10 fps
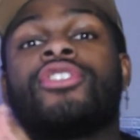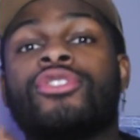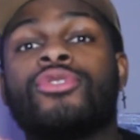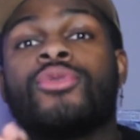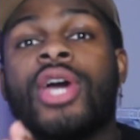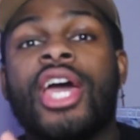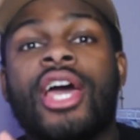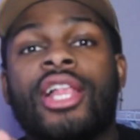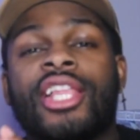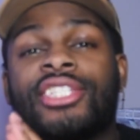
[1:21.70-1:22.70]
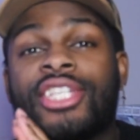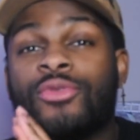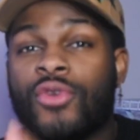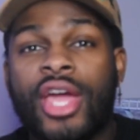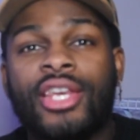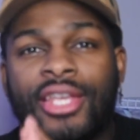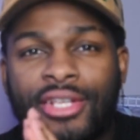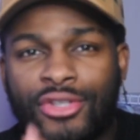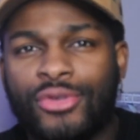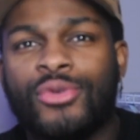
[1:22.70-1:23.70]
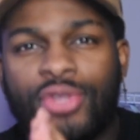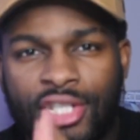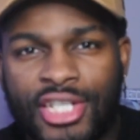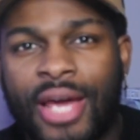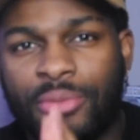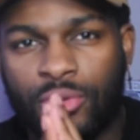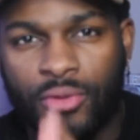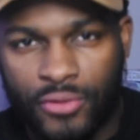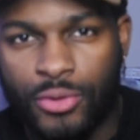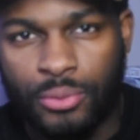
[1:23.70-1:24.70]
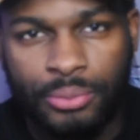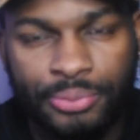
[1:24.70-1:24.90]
ado, let's get right into the chapter review.